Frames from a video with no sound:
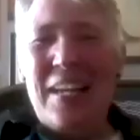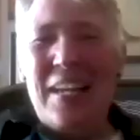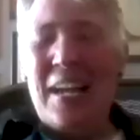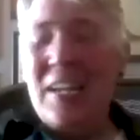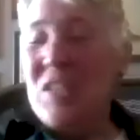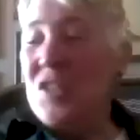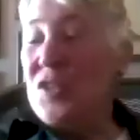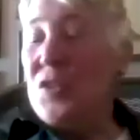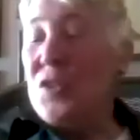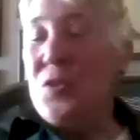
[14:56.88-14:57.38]

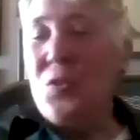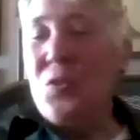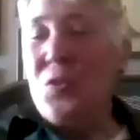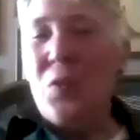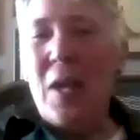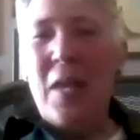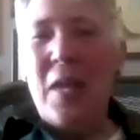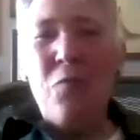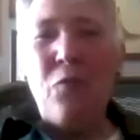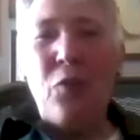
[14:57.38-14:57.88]
I do.
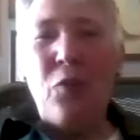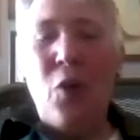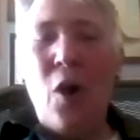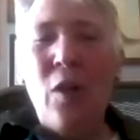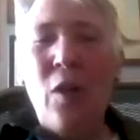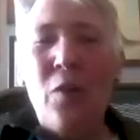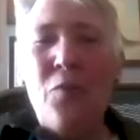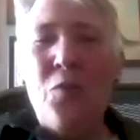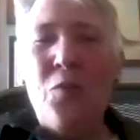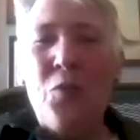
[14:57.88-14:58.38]
And for
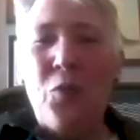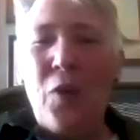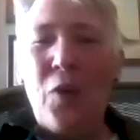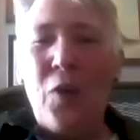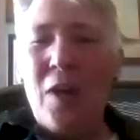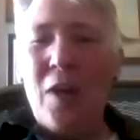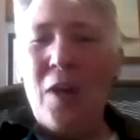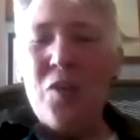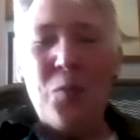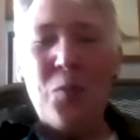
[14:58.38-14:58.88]
all of you
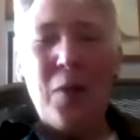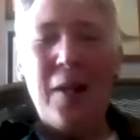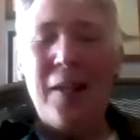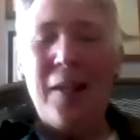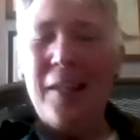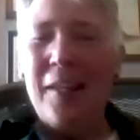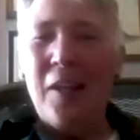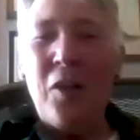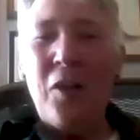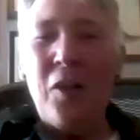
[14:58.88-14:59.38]

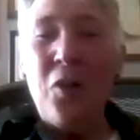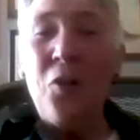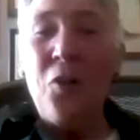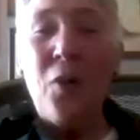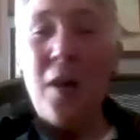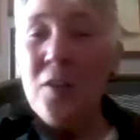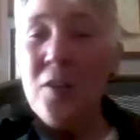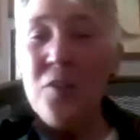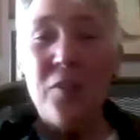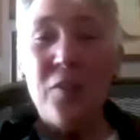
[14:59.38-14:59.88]
graduating,
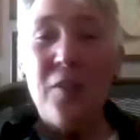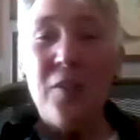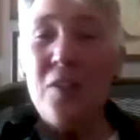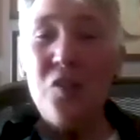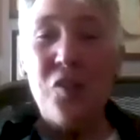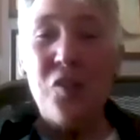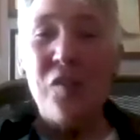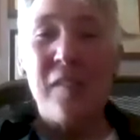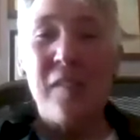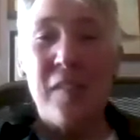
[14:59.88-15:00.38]

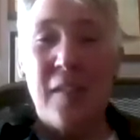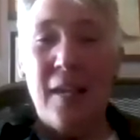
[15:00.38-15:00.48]
congratulations